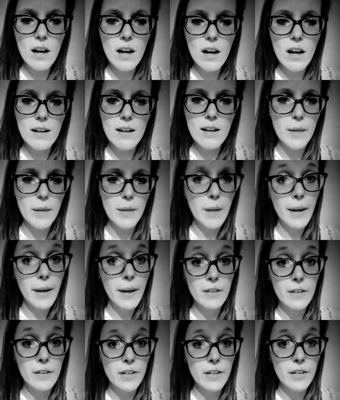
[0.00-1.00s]
and I'm
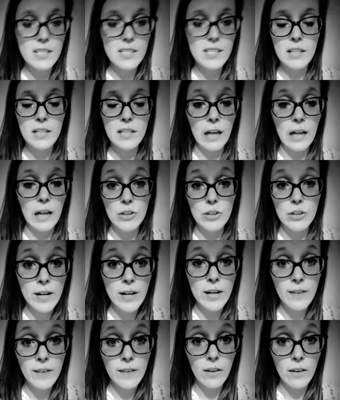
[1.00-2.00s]
paraphrasing, I'll
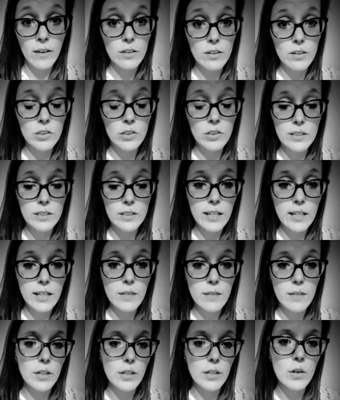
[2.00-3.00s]
try to find the article and
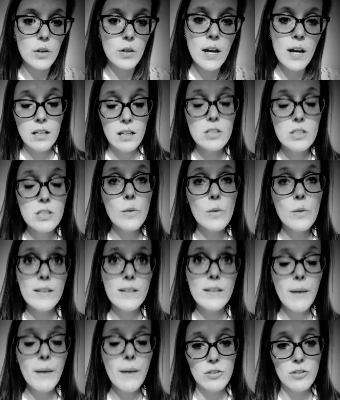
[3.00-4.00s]
link it below. So
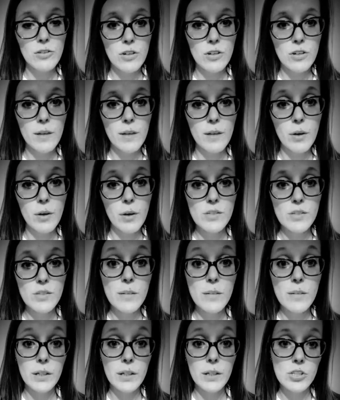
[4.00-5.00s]
Gwyneth Paltrow had posted
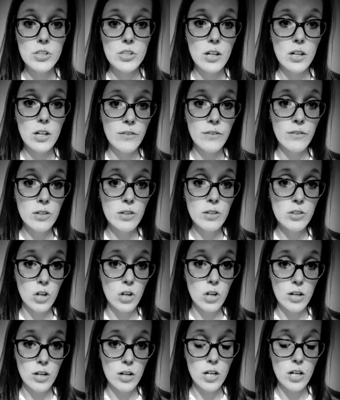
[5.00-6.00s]
a picture of her
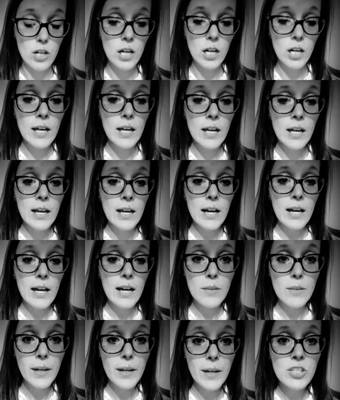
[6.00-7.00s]
daughter,
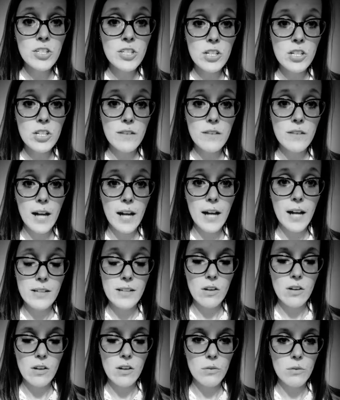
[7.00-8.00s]
and the picture that I
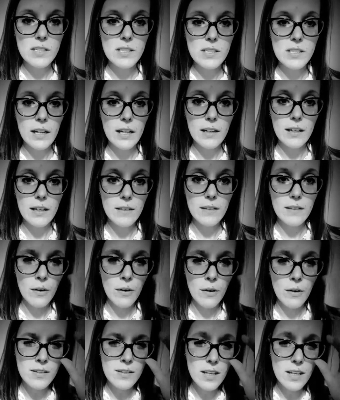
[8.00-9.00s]
saw was like, they were
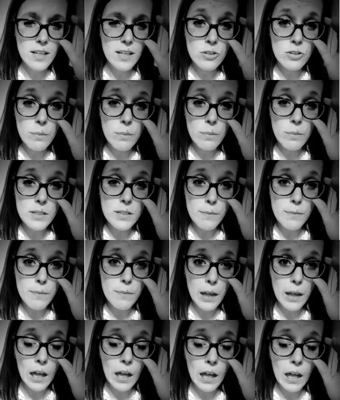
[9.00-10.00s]
on a ski trip or
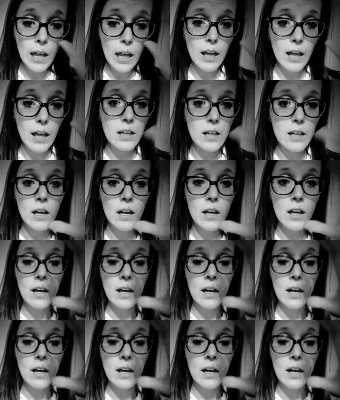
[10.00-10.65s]
something, and